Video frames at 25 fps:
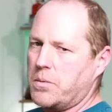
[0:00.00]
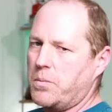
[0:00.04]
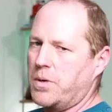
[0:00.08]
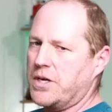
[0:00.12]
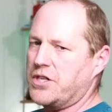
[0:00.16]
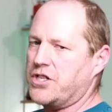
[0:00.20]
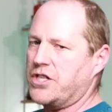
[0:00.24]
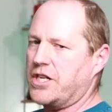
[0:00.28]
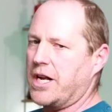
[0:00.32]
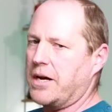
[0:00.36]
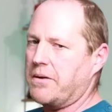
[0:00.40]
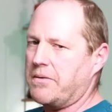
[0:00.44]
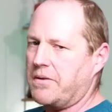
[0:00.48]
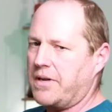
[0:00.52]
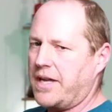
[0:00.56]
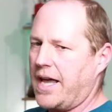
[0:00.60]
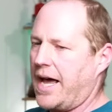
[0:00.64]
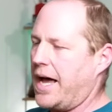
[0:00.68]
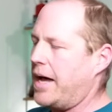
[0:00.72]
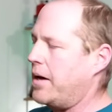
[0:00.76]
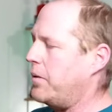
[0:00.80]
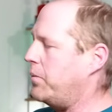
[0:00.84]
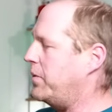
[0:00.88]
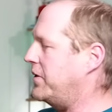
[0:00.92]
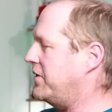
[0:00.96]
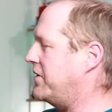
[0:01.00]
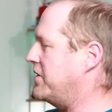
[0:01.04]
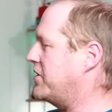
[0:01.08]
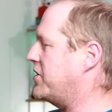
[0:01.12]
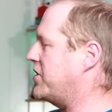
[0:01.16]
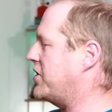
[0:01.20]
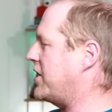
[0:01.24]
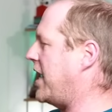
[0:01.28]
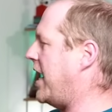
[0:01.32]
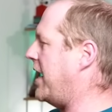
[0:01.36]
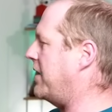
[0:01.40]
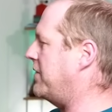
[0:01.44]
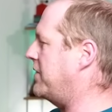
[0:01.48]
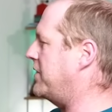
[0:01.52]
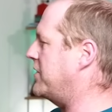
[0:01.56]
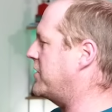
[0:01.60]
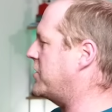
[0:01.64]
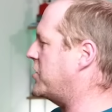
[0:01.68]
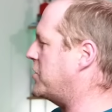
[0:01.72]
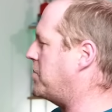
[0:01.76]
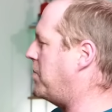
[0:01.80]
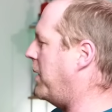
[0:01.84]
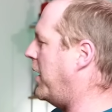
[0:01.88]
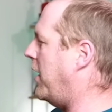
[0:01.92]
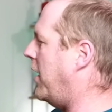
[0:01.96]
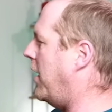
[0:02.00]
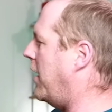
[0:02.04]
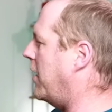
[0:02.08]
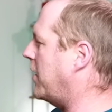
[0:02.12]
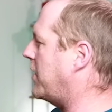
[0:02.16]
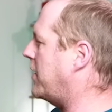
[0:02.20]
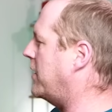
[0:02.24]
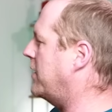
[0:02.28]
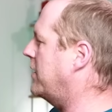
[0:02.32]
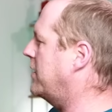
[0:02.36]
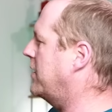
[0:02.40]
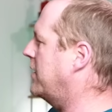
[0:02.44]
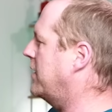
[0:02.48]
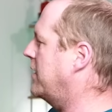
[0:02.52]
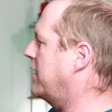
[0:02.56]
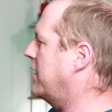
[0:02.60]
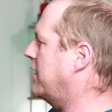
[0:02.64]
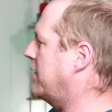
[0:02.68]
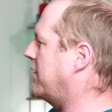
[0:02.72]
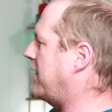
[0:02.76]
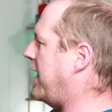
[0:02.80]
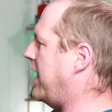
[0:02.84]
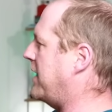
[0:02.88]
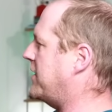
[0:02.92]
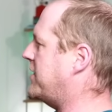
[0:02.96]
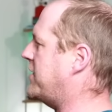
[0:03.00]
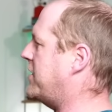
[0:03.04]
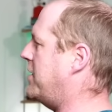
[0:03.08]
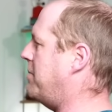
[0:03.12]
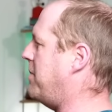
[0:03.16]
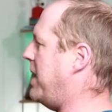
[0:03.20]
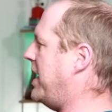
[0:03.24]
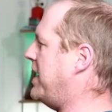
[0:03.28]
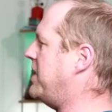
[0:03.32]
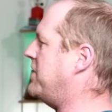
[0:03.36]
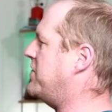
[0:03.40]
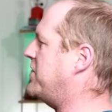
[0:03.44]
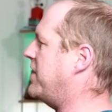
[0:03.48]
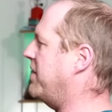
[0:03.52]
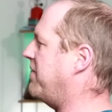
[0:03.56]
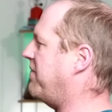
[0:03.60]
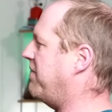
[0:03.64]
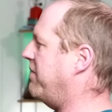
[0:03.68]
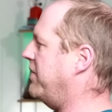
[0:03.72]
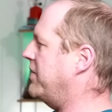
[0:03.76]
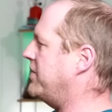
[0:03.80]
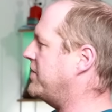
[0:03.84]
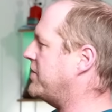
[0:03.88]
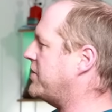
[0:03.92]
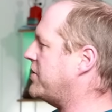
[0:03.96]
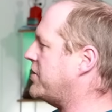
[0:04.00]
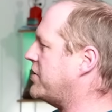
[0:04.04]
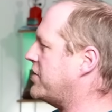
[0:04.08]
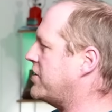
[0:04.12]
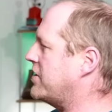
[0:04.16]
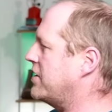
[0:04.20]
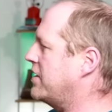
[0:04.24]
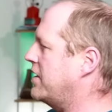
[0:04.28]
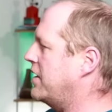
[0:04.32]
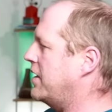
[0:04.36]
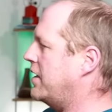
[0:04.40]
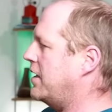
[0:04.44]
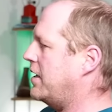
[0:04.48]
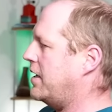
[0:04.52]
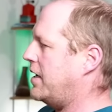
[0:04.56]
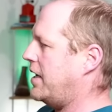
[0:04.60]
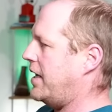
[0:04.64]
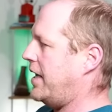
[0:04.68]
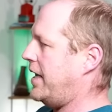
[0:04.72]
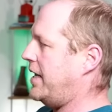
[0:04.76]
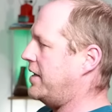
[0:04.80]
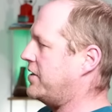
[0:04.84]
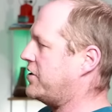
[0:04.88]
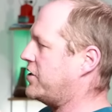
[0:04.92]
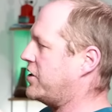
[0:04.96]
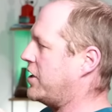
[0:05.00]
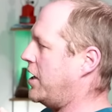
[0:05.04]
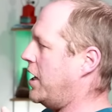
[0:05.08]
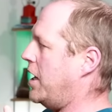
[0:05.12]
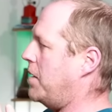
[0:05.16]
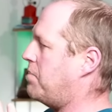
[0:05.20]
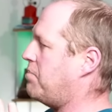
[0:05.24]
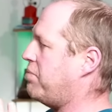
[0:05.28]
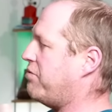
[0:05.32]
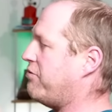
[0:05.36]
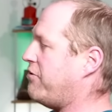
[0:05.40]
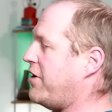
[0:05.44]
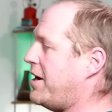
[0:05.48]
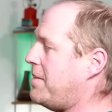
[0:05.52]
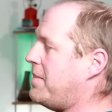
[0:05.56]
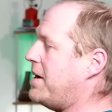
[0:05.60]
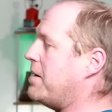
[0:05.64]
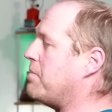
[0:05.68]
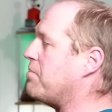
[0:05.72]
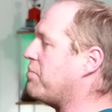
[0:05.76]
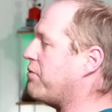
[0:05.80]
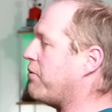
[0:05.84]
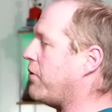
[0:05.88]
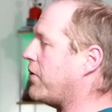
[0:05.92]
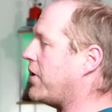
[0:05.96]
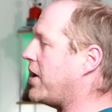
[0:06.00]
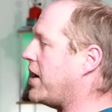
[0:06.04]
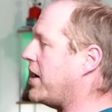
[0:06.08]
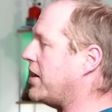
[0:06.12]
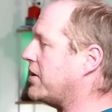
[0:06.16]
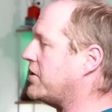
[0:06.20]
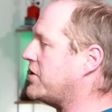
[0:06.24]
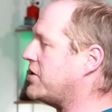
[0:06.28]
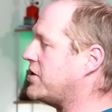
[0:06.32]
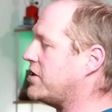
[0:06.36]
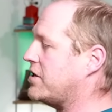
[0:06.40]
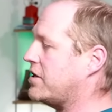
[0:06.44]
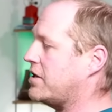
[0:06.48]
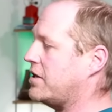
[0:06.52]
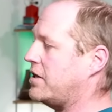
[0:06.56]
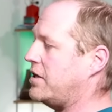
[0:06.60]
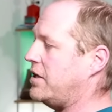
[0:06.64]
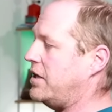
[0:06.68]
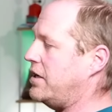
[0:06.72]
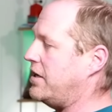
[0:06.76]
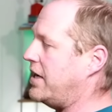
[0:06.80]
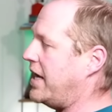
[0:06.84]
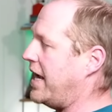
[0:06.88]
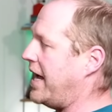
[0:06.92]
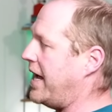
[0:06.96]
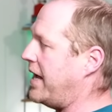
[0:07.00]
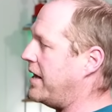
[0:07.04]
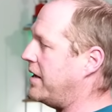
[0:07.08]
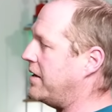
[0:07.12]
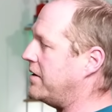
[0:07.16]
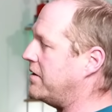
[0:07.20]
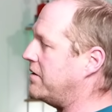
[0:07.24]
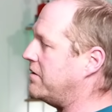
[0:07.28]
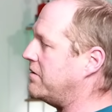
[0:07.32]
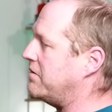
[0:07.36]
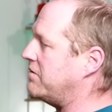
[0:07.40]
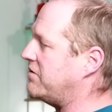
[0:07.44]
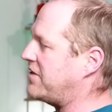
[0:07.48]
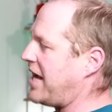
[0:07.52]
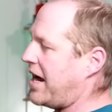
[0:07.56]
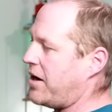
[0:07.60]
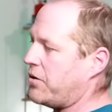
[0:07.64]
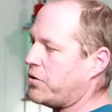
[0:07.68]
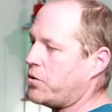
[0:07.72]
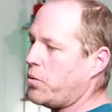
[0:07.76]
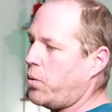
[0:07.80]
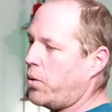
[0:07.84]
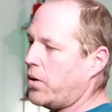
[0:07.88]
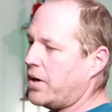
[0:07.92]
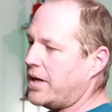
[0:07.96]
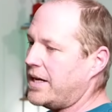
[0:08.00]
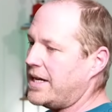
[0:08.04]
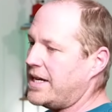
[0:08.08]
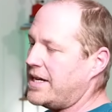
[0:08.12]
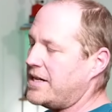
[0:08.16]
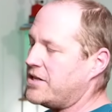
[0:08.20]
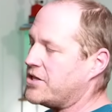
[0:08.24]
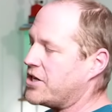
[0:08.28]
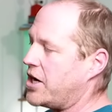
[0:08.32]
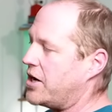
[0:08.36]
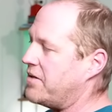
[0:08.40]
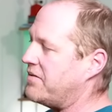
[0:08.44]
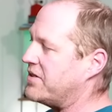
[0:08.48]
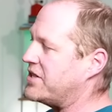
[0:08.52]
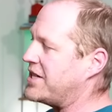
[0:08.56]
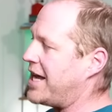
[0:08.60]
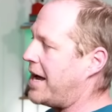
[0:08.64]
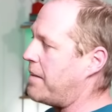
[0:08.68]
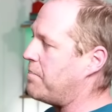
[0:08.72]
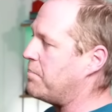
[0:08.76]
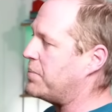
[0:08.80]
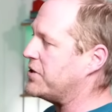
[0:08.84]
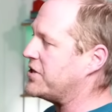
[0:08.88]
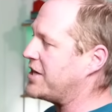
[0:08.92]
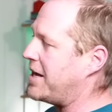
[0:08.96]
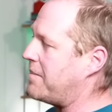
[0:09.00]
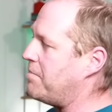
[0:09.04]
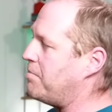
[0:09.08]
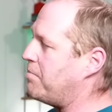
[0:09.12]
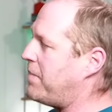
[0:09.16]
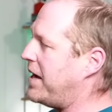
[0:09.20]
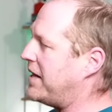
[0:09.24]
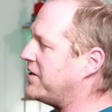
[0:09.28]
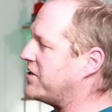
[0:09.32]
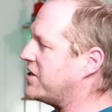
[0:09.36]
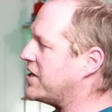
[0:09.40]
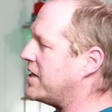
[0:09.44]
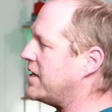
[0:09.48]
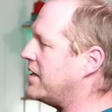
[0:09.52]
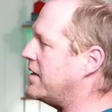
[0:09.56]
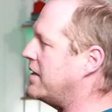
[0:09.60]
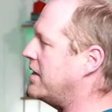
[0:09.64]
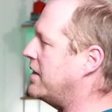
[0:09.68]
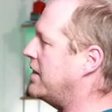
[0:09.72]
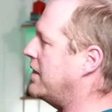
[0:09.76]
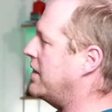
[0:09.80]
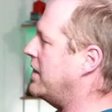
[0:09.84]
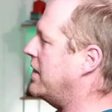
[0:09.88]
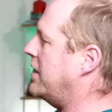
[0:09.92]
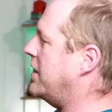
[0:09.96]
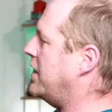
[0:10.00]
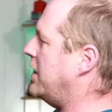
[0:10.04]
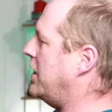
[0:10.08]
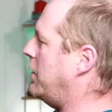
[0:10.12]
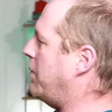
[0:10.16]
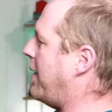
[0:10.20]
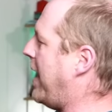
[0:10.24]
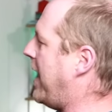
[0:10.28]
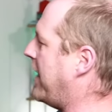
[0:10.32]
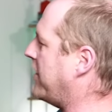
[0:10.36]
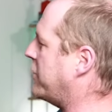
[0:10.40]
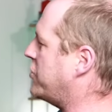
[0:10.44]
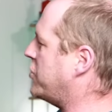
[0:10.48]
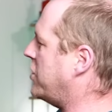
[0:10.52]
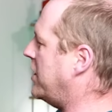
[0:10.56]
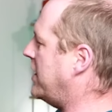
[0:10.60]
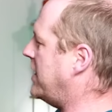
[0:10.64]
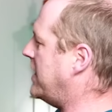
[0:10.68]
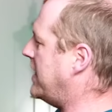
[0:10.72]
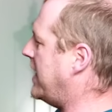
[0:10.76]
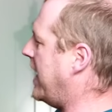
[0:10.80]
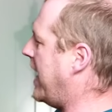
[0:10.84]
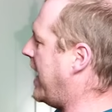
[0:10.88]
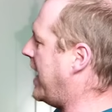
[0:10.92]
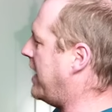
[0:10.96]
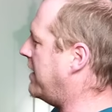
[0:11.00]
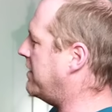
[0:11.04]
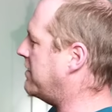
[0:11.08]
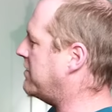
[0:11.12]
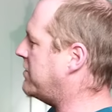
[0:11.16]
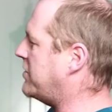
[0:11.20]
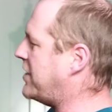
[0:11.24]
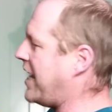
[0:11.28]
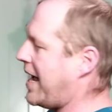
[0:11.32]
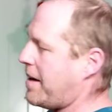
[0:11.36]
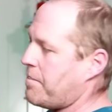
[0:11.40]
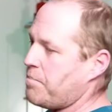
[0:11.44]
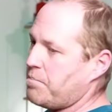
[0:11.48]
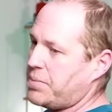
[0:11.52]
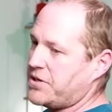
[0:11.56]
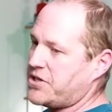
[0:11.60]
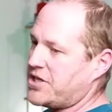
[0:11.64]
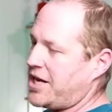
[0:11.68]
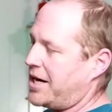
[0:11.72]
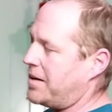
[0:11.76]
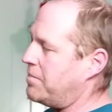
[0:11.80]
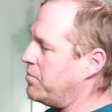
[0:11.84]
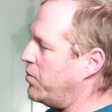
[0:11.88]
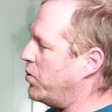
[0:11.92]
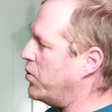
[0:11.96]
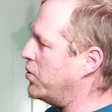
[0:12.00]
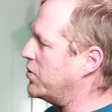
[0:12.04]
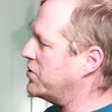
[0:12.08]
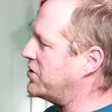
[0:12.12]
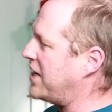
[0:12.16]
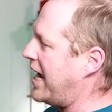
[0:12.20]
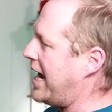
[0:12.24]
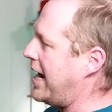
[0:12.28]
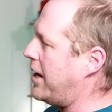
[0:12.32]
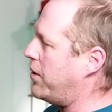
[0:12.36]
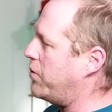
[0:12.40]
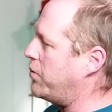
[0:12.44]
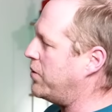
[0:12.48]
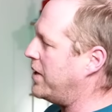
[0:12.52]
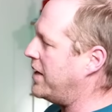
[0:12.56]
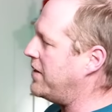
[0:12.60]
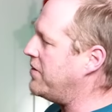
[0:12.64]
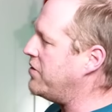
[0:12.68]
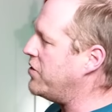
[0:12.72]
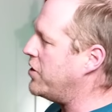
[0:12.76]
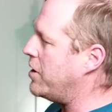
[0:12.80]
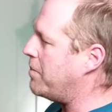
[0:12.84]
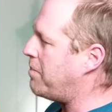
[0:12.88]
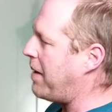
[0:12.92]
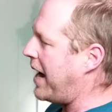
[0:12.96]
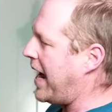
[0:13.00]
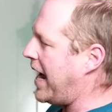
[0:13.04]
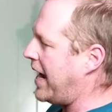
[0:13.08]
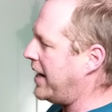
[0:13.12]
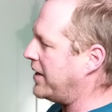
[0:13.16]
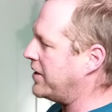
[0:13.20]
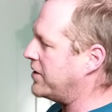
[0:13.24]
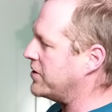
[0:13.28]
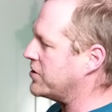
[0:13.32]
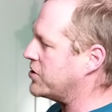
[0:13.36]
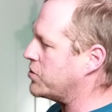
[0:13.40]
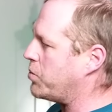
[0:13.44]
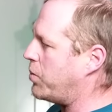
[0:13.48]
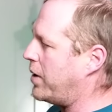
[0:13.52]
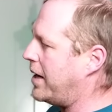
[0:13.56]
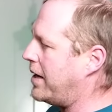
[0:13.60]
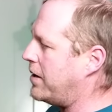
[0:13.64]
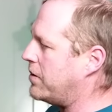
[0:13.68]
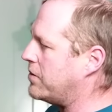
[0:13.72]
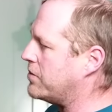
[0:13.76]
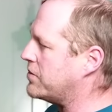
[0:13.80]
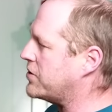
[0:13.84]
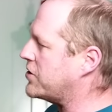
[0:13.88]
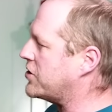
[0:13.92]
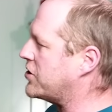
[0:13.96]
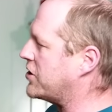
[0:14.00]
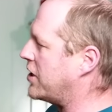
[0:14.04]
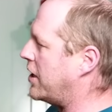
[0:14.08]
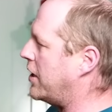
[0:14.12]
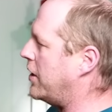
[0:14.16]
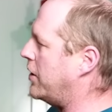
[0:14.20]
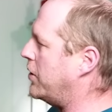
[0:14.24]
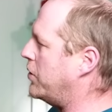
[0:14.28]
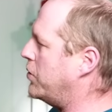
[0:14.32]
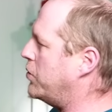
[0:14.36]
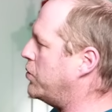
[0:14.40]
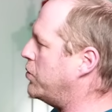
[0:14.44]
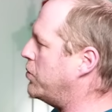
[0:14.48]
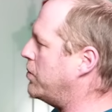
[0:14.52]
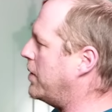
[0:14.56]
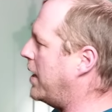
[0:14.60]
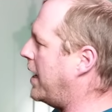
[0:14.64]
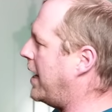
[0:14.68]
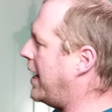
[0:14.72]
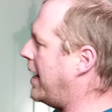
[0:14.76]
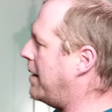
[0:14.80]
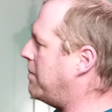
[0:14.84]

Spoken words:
which you don't get with the standard Spark. That's the main difference. It's a premium product. You get down qualities over 10% better. You actually get 10% more down in the bag as well. So